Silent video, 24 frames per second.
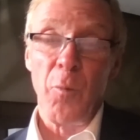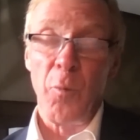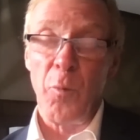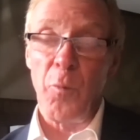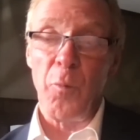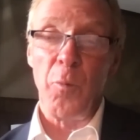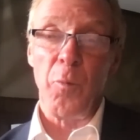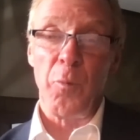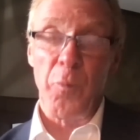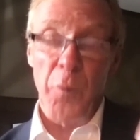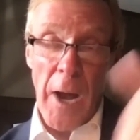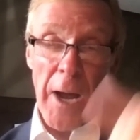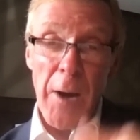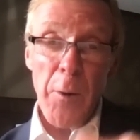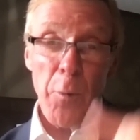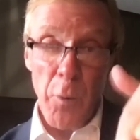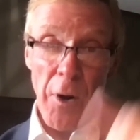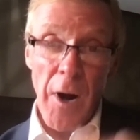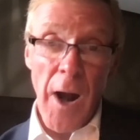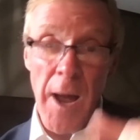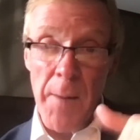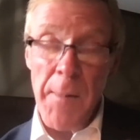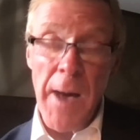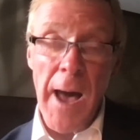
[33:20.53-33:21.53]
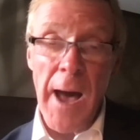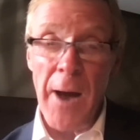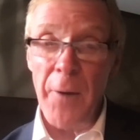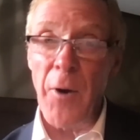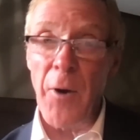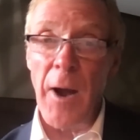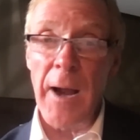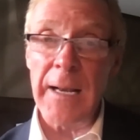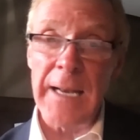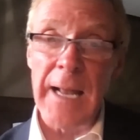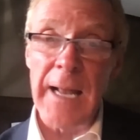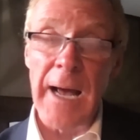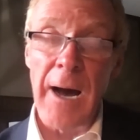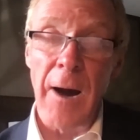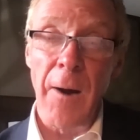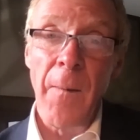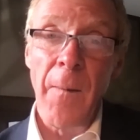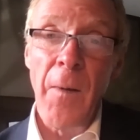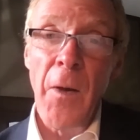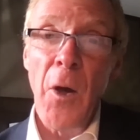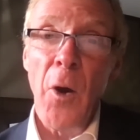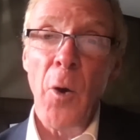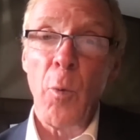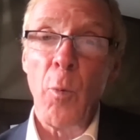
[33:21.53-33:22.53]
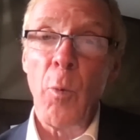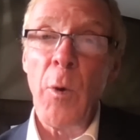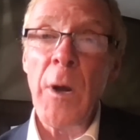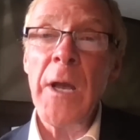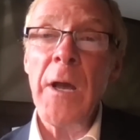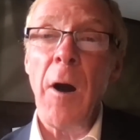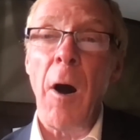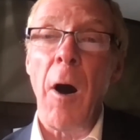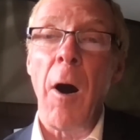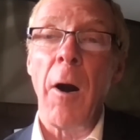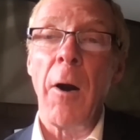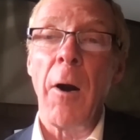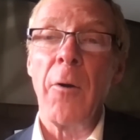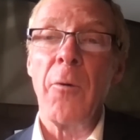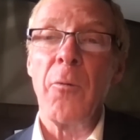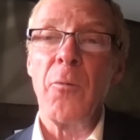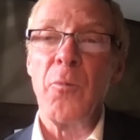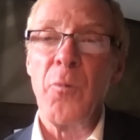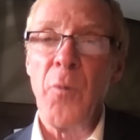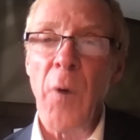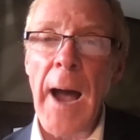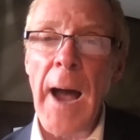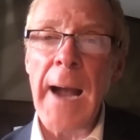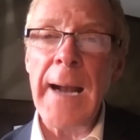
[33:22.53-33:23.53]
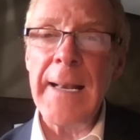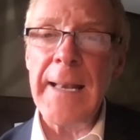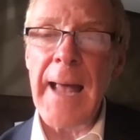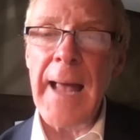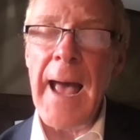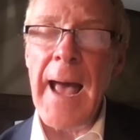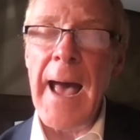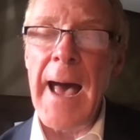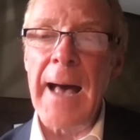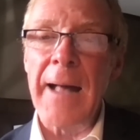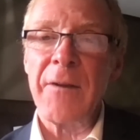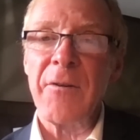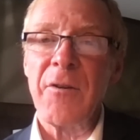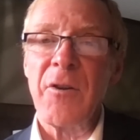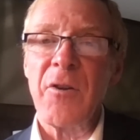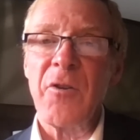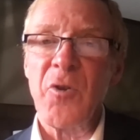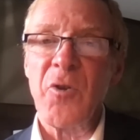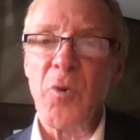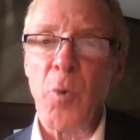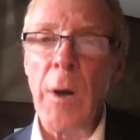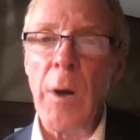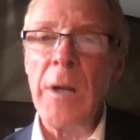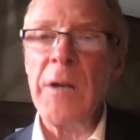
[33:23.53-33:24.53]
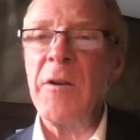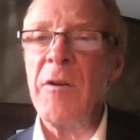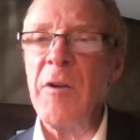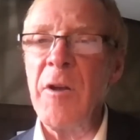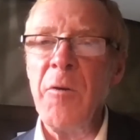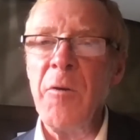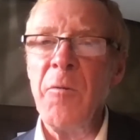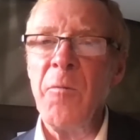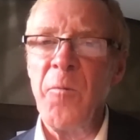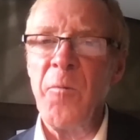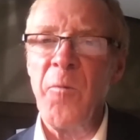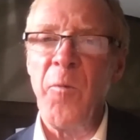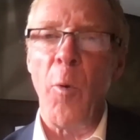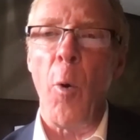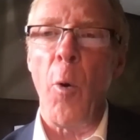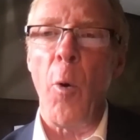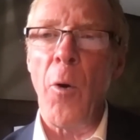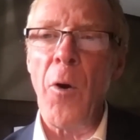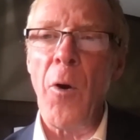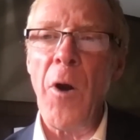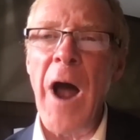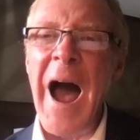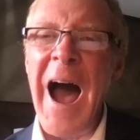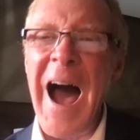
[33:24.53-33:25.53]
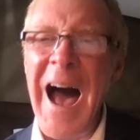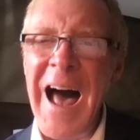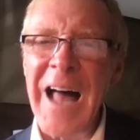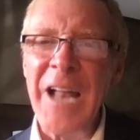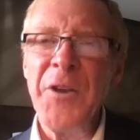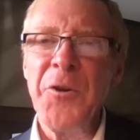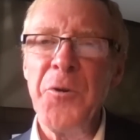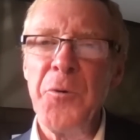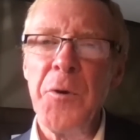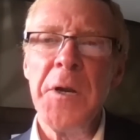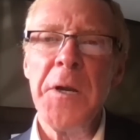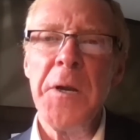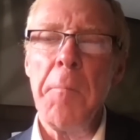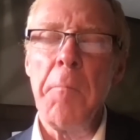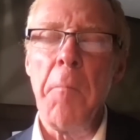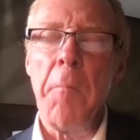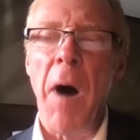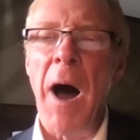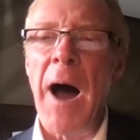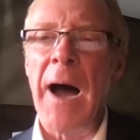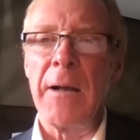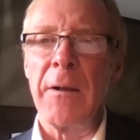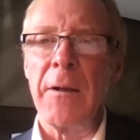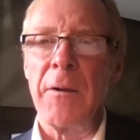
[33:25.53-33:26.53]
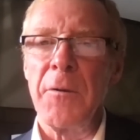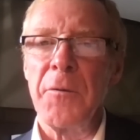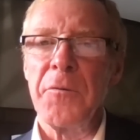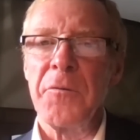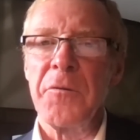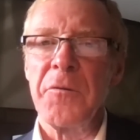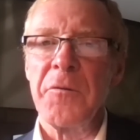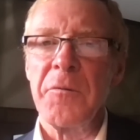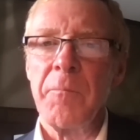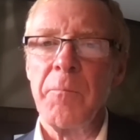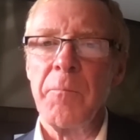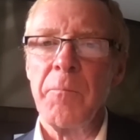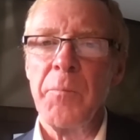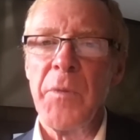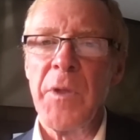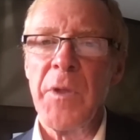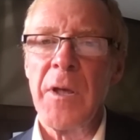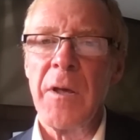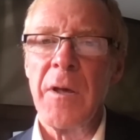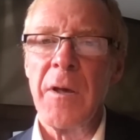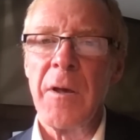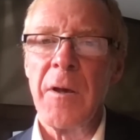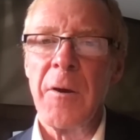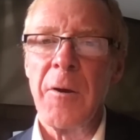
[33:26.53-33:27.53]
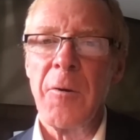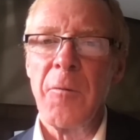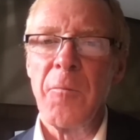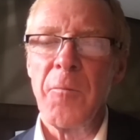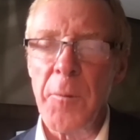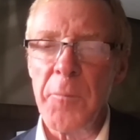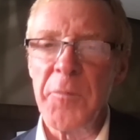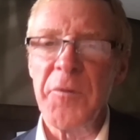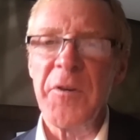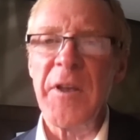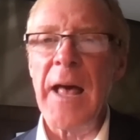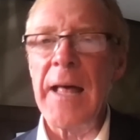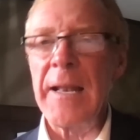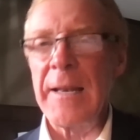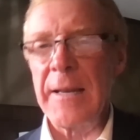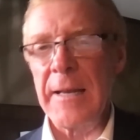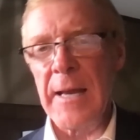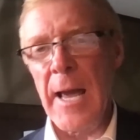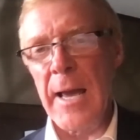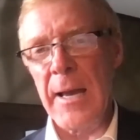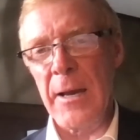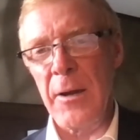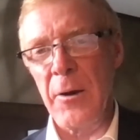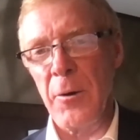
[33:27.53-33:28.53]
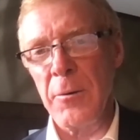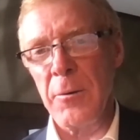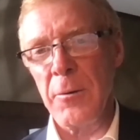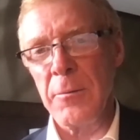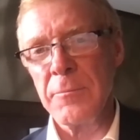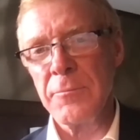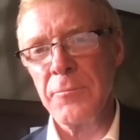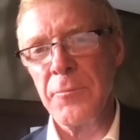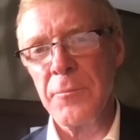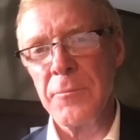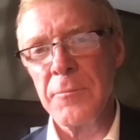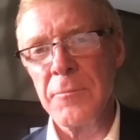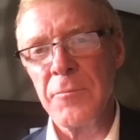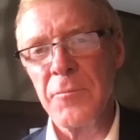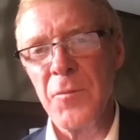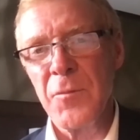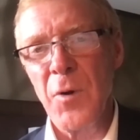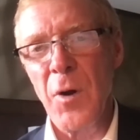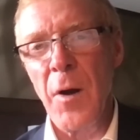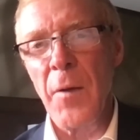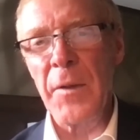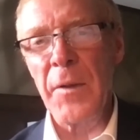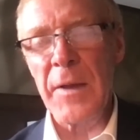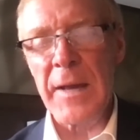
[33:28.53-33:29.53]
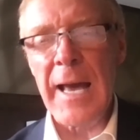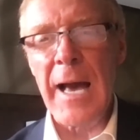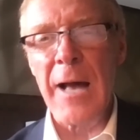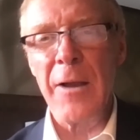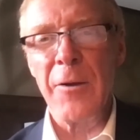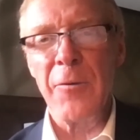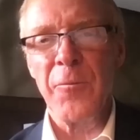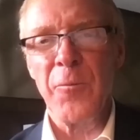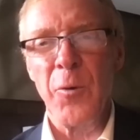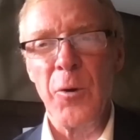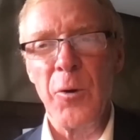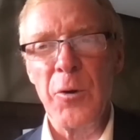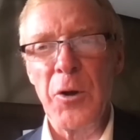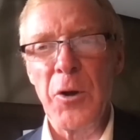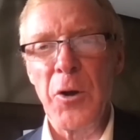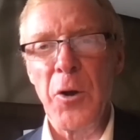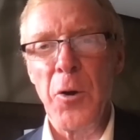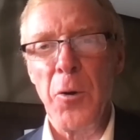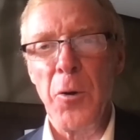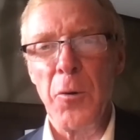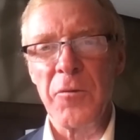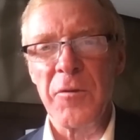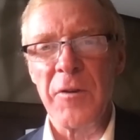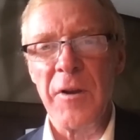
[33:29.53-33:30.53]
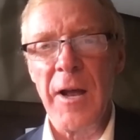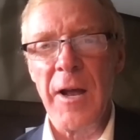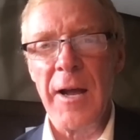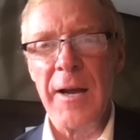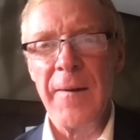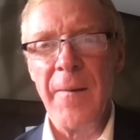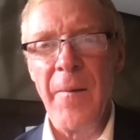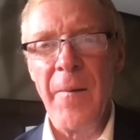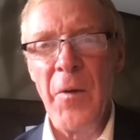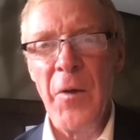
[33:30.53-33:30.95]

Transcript: right where I'm at right now, we are right at 2,400 miles from San Diego on the California coastline,